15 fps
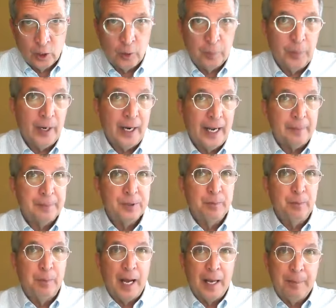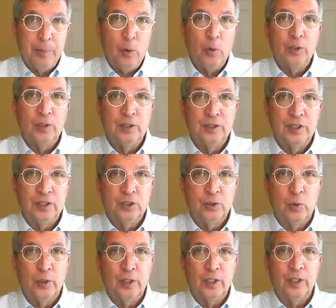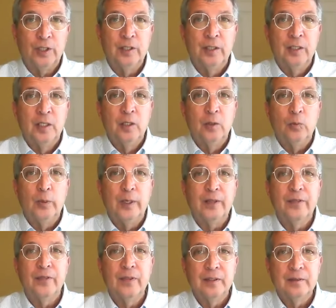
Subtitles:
or perhaps bipolar disorder with